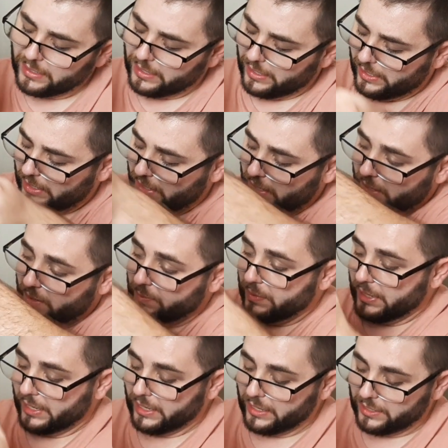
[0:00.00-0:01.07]

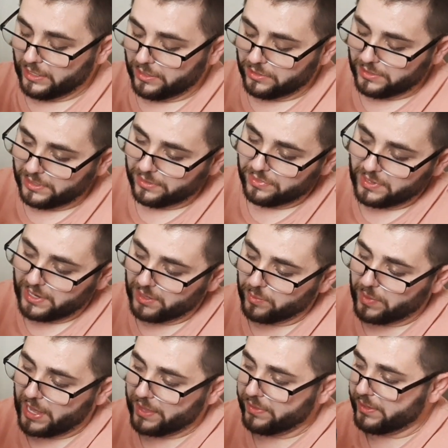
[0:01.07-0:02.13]
Another neat thing
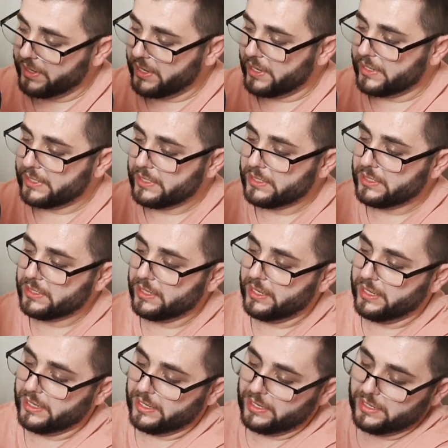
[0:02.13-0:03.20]
about this
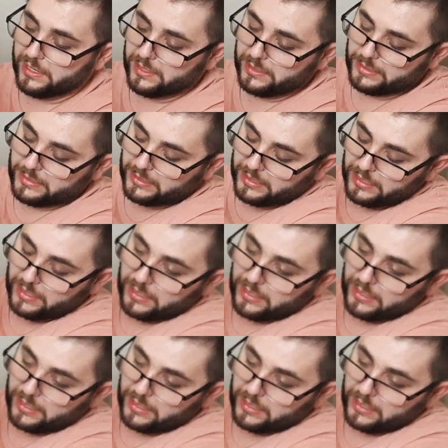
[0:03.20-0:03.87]
is